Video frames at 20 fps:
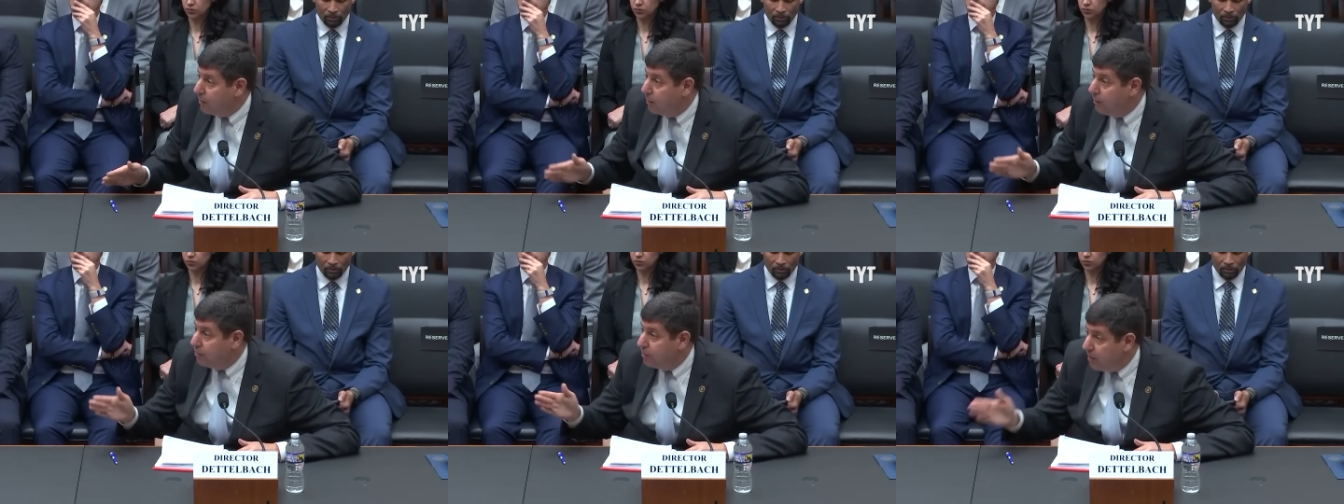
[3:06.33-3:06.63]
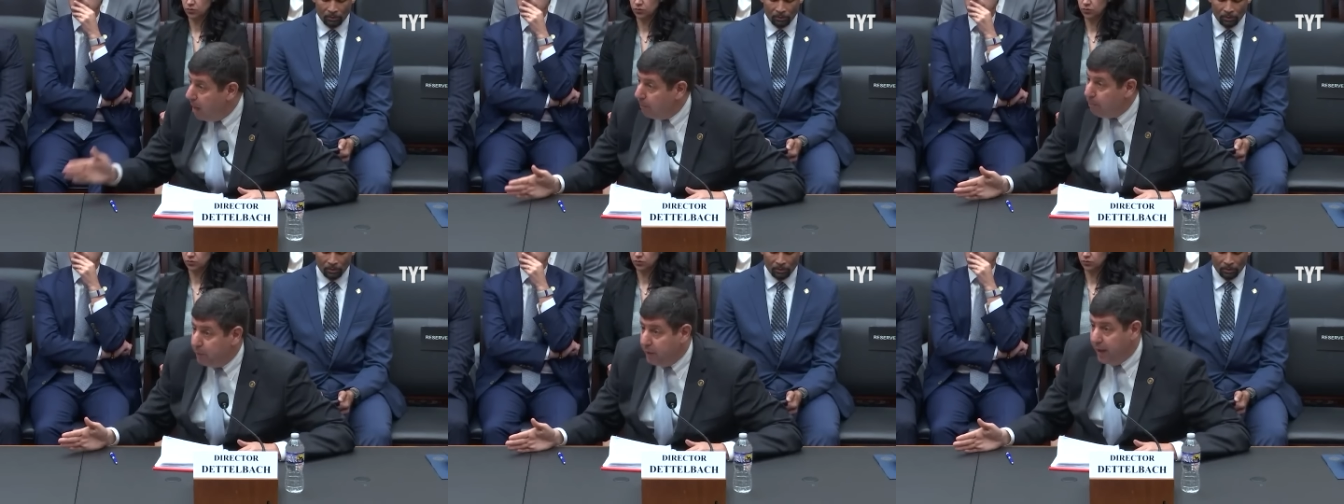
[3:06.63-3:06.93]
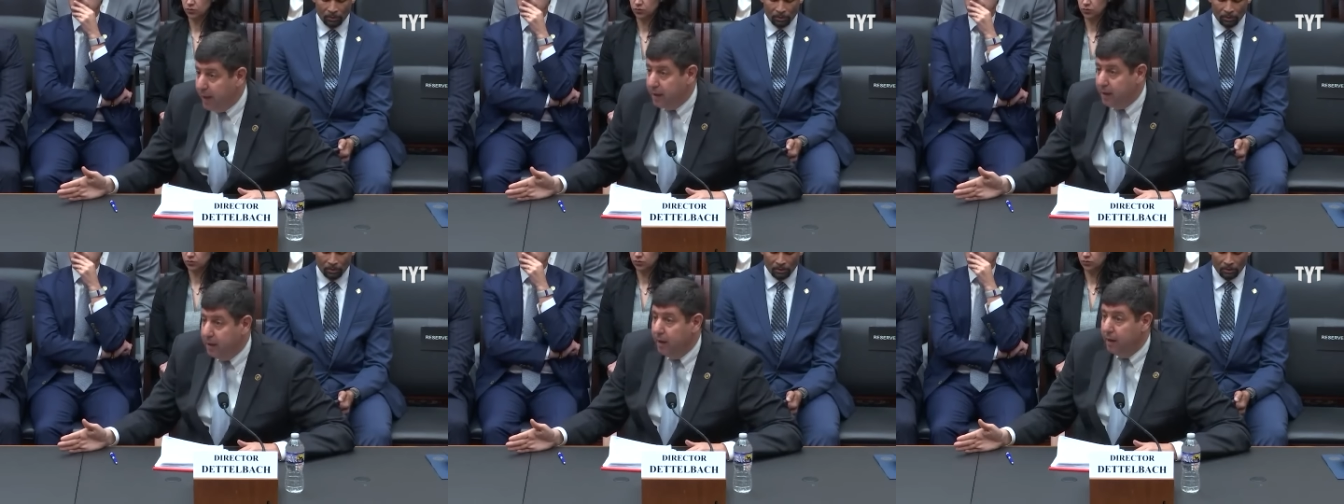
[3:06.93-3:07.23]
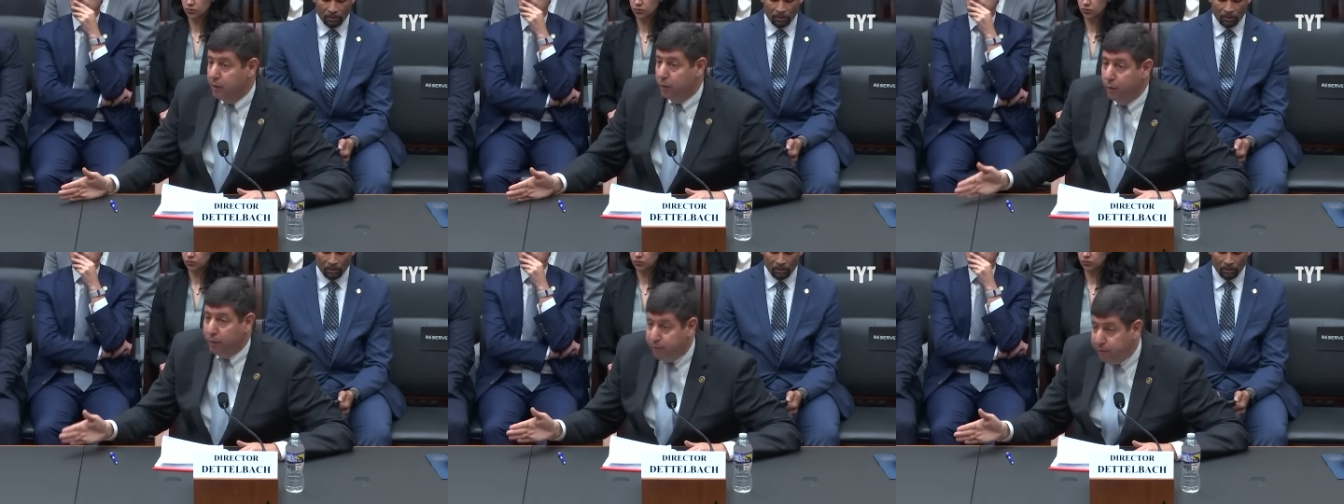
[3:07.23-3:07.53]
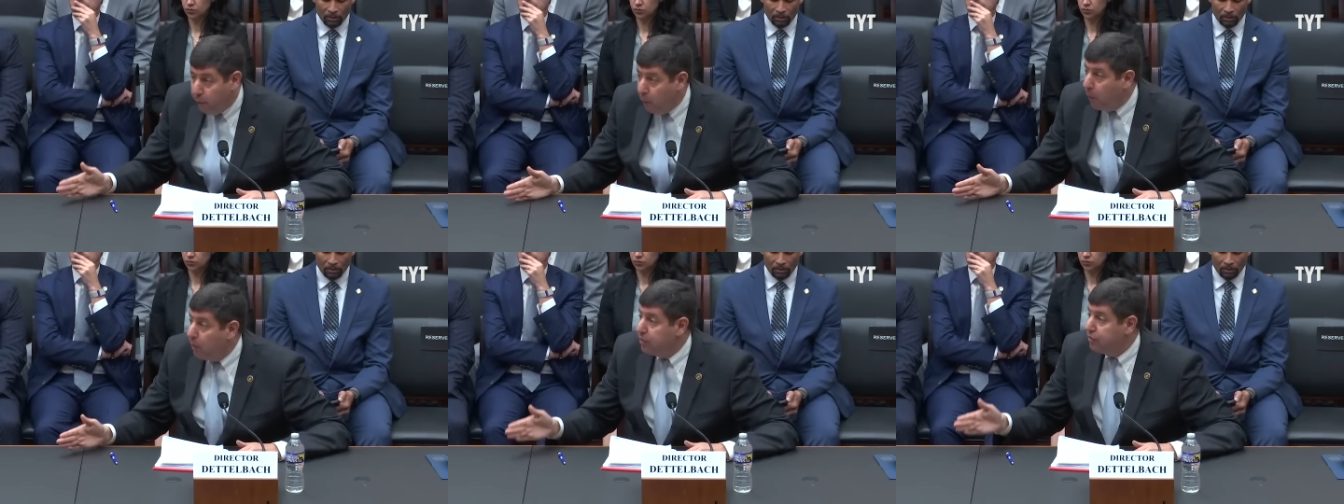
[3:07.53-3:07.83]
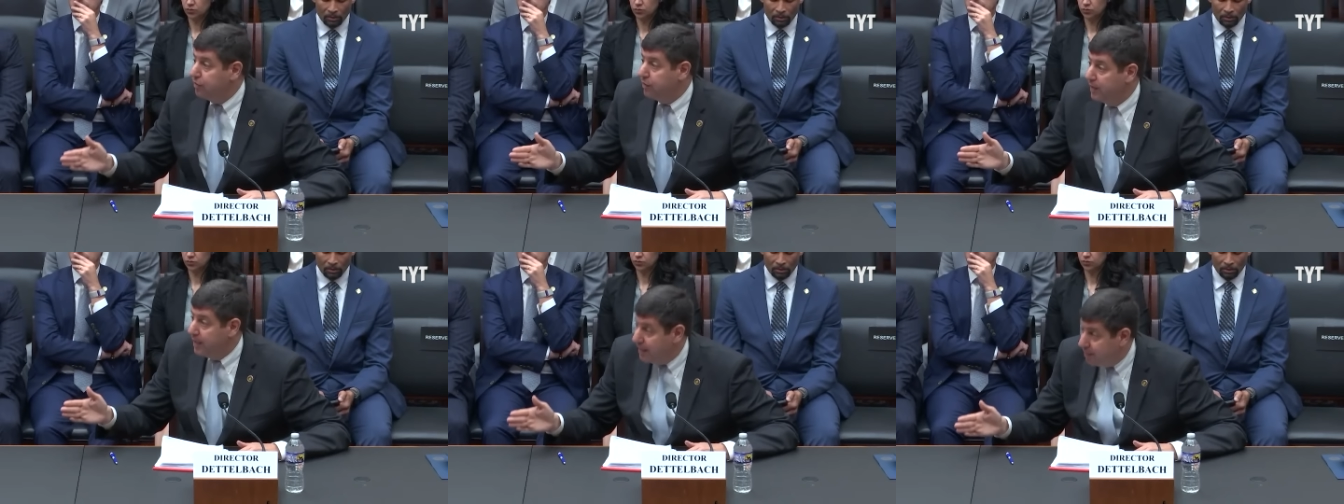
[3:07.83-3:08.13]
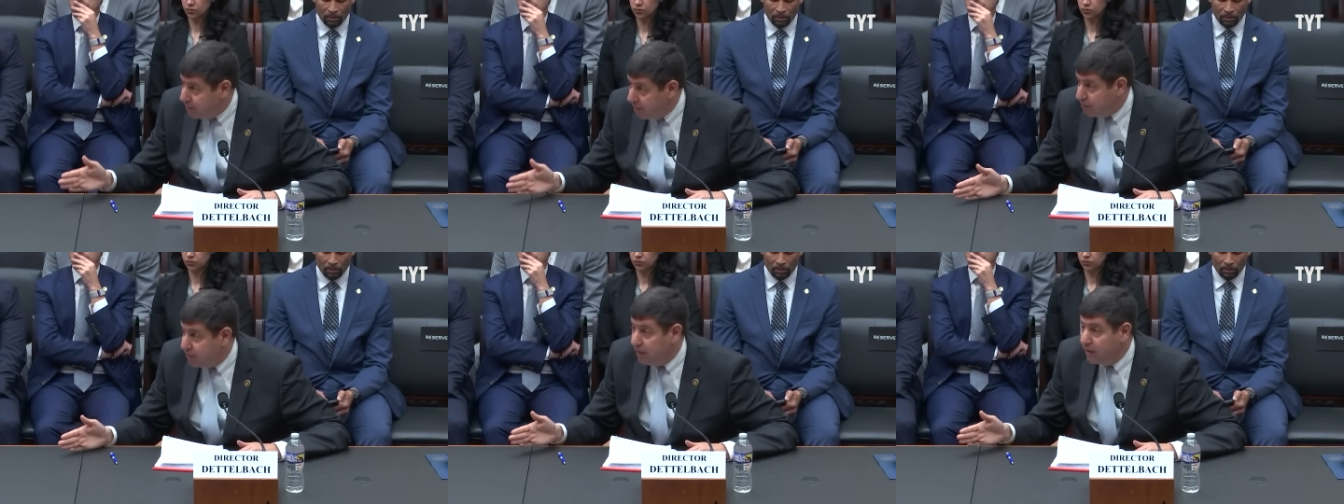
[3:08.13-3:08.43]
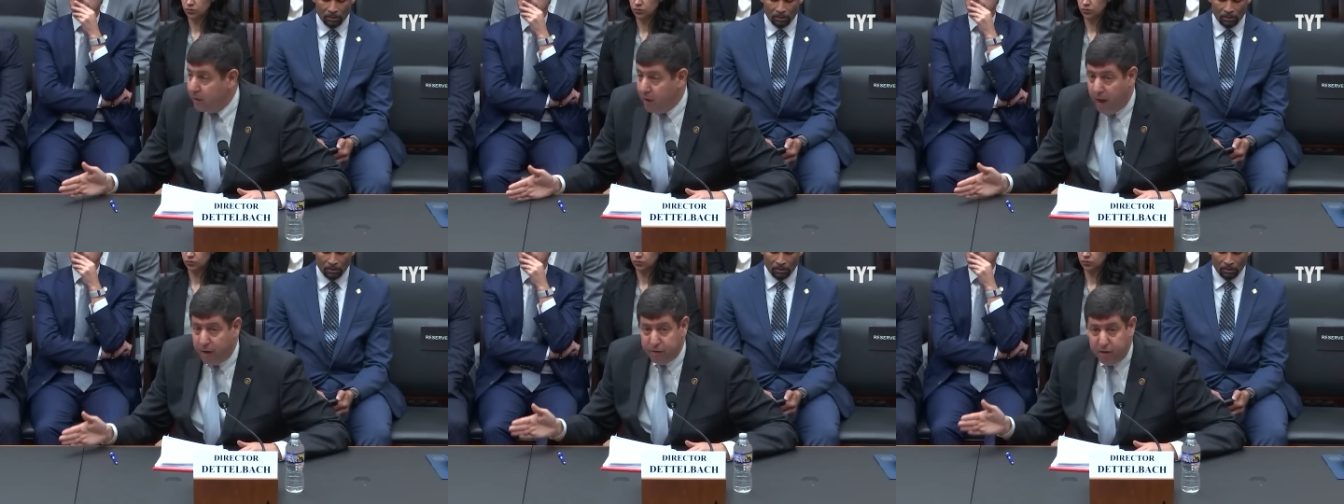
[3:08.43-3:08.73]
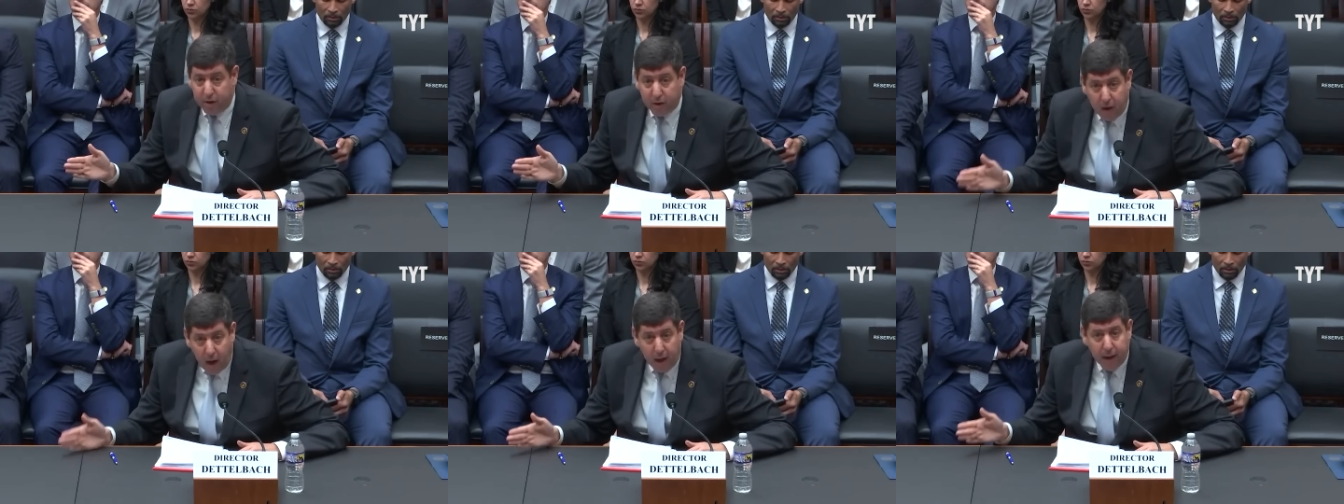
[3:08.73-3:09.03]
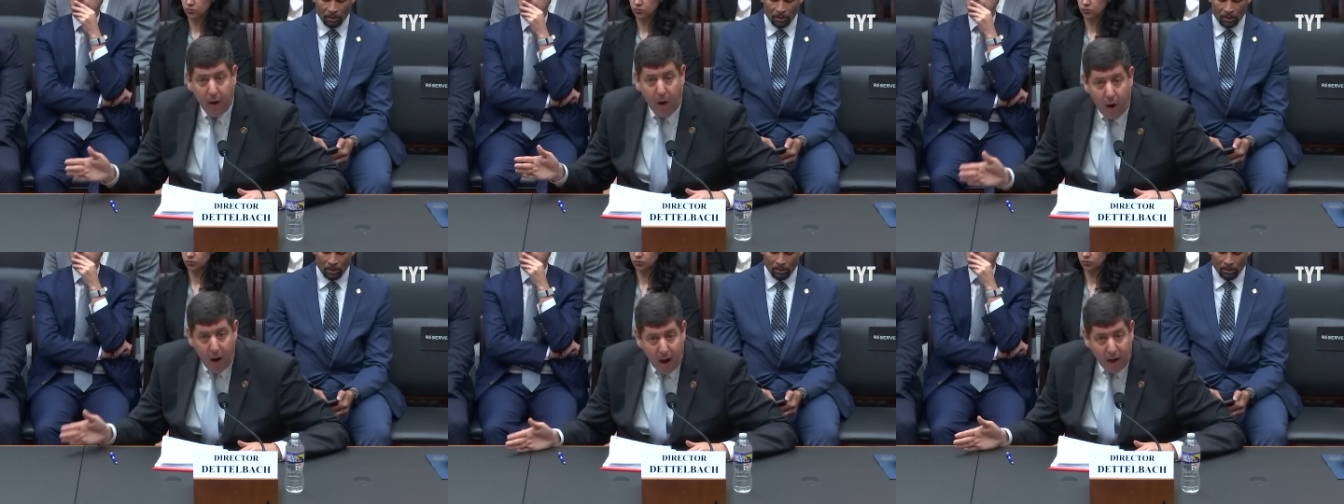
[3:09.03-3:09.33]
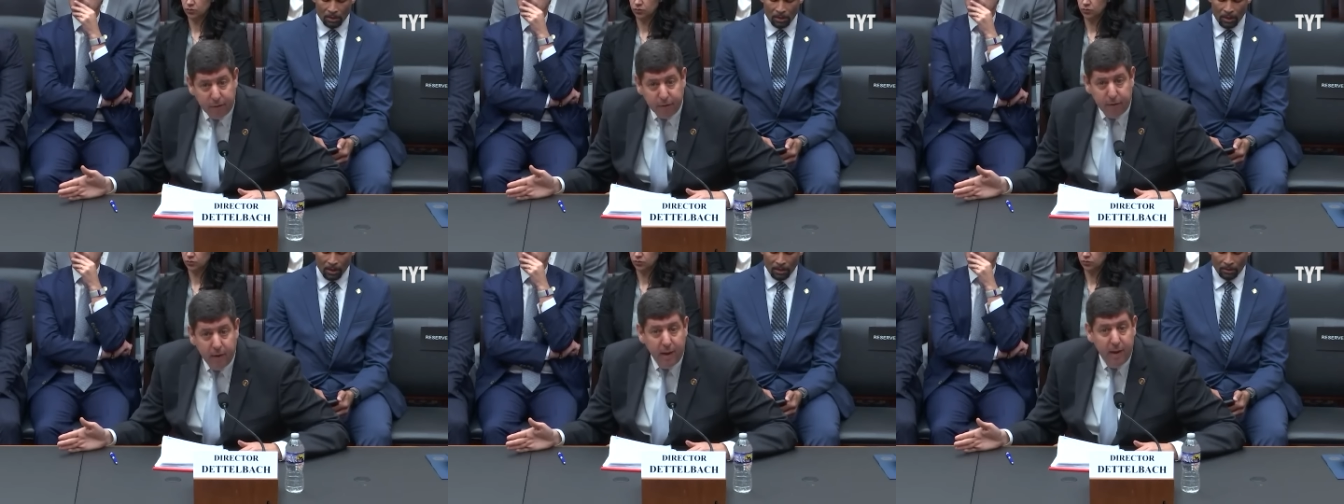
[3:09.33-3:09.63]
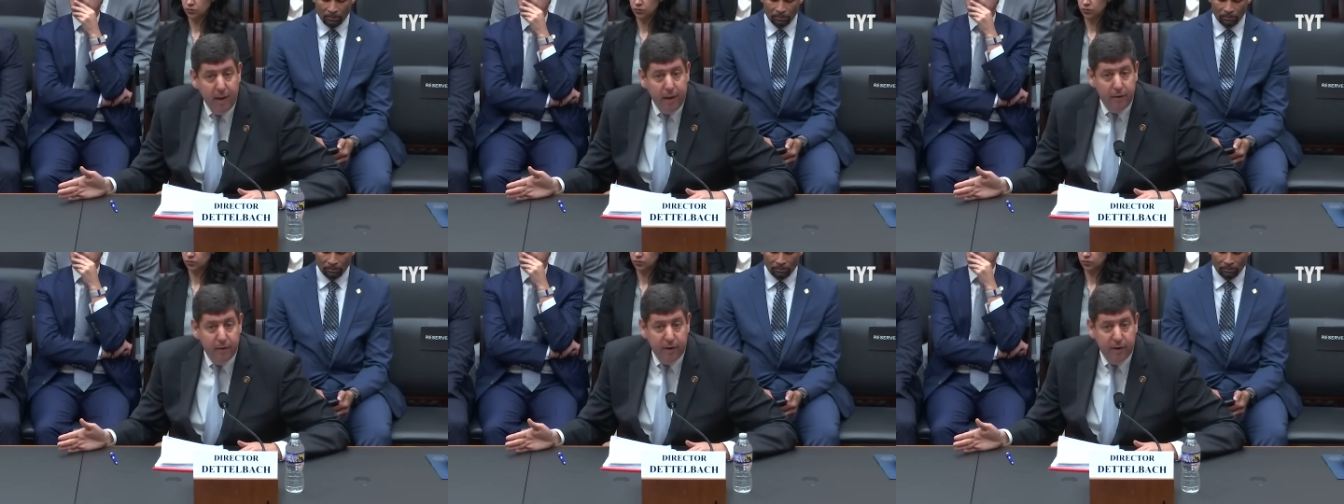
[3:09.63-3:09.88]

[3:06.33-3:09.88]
to do something to enforce the existing laws to cut off